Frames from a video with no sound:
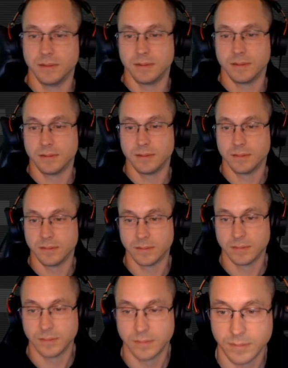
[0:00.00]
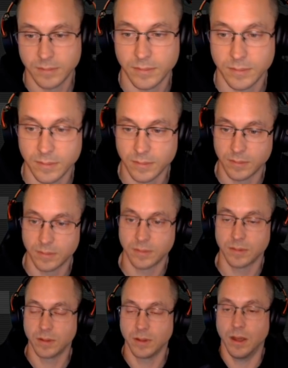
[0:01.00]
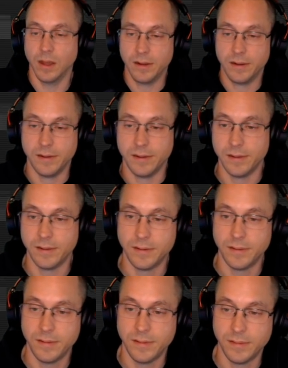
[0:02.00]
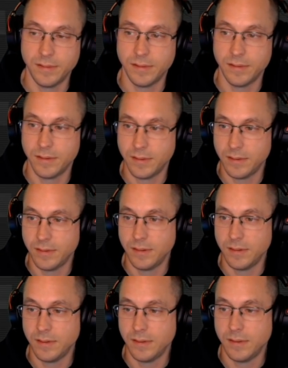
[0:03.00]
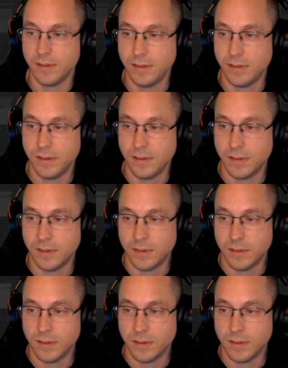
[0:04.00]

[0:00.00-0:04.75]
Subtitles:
[no speech]